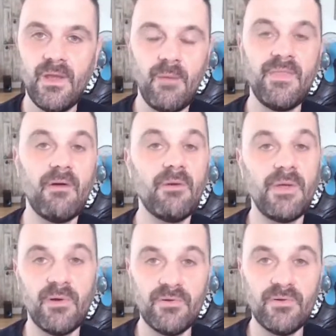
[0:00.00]
I mean, there are
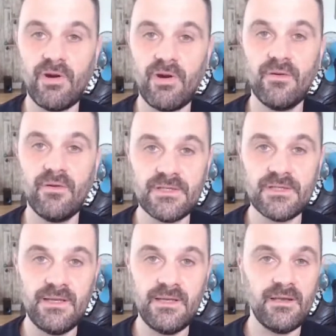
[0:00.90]
people who trade,
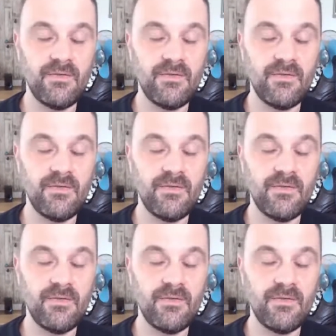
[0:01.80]
obviously,